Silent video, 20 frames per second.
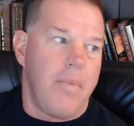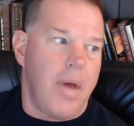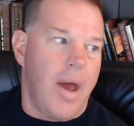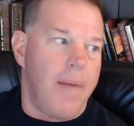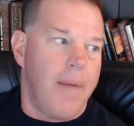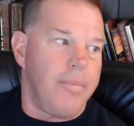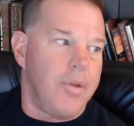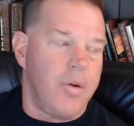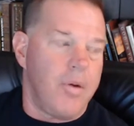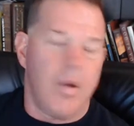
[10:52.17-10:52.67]

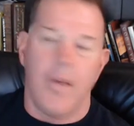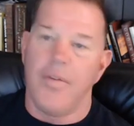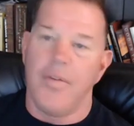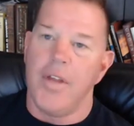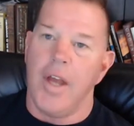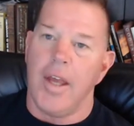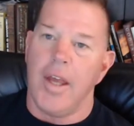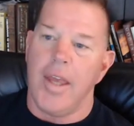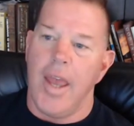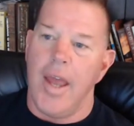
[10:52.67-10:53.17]
I'm doing everything
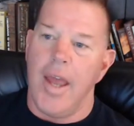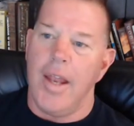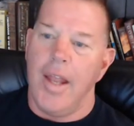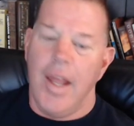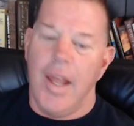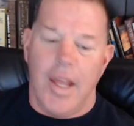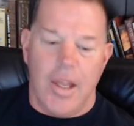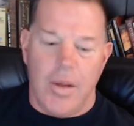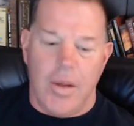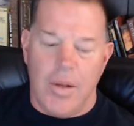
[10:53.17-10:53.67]
I can.
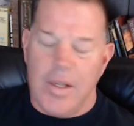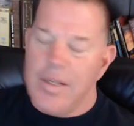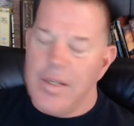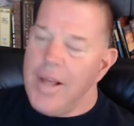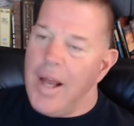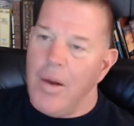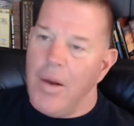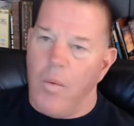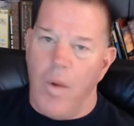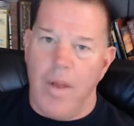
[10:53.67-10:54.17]
You just
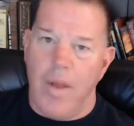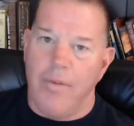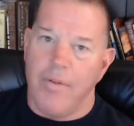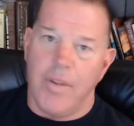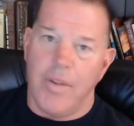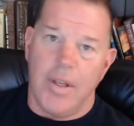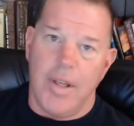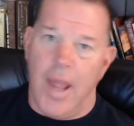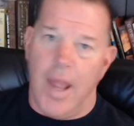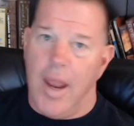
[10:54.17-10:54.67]
gotta wait for
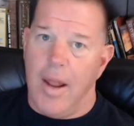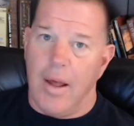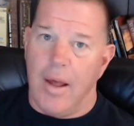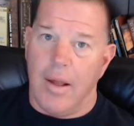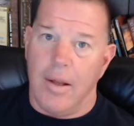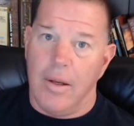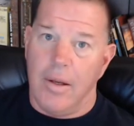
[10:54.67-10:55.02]
the data.